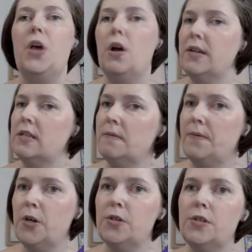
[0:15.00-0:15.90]
August
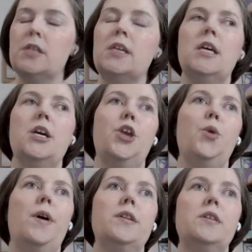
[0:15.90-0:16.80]
1st.
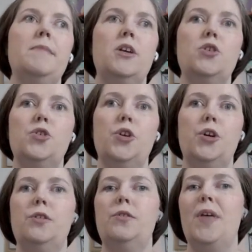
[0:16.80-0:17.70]
You want to make
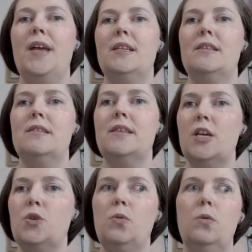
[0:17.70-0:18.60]
sure that it's
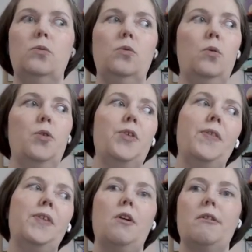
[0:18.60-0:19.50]
scheduled or
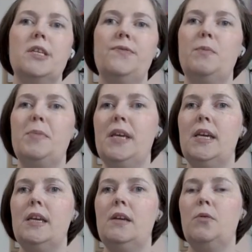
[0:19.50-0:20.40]
that the
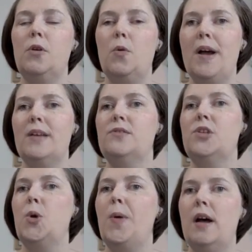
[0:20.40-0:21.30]
RSVP
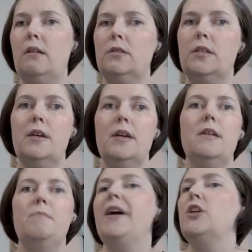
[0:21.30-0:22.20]
requests go out
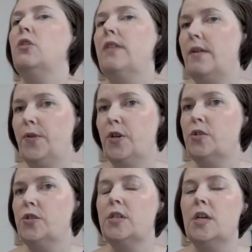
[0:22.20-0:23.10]
by July
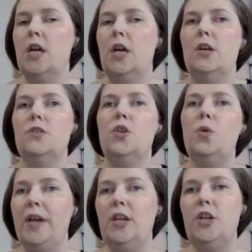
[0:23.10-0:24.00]
1st. So
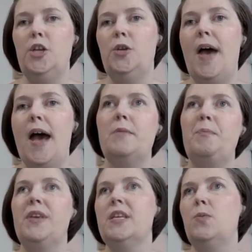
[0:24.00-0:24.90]
the way to do that
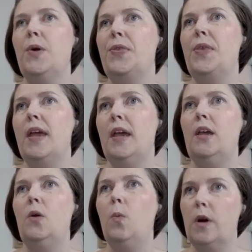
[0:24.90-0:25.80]
is with
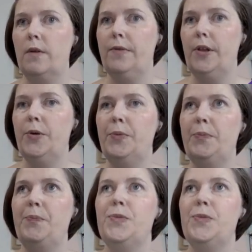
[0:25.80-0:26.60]
a workflow.